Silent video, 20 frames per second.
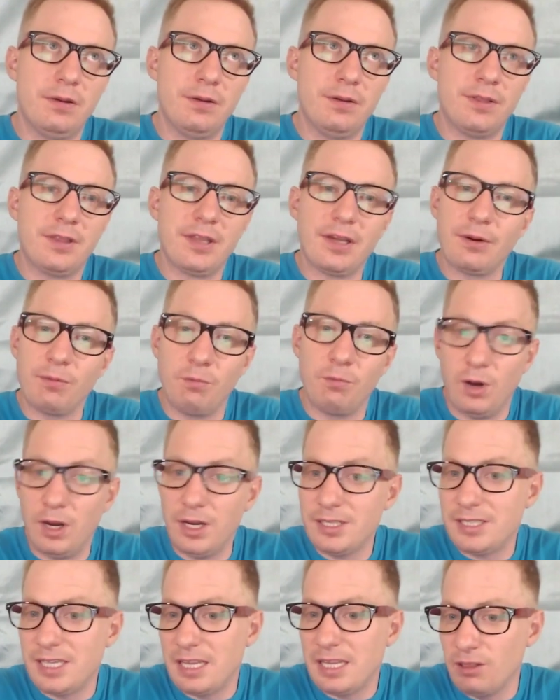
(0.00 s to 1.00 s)
there
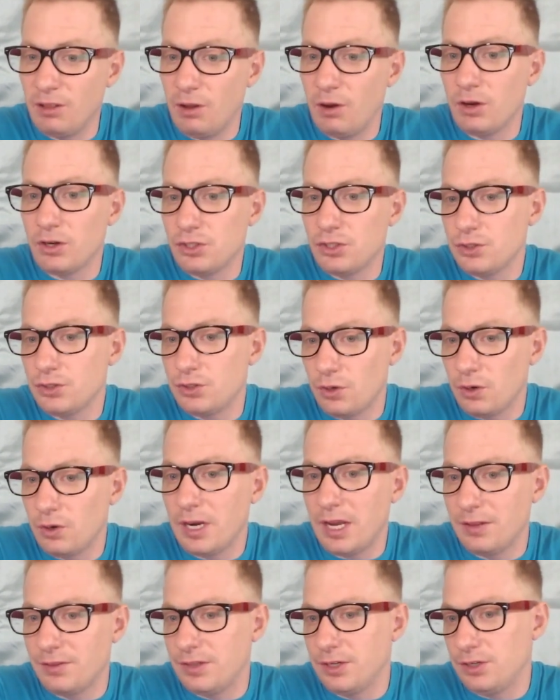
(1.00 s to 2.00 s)
was a larger
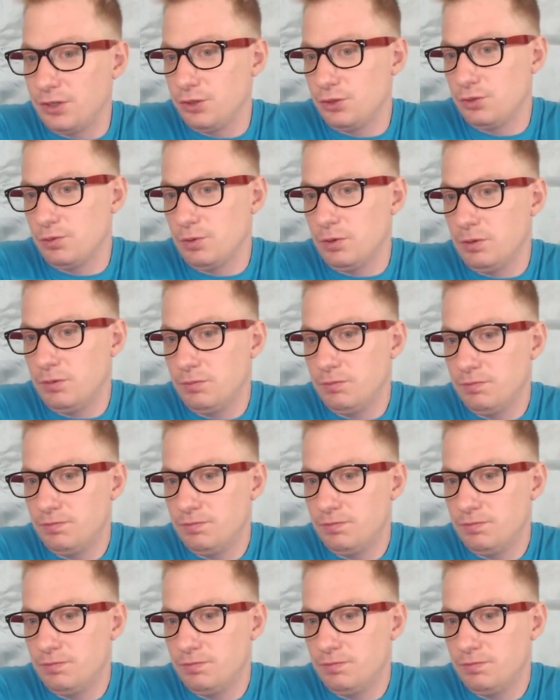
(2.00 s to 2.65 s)
turnout than usual.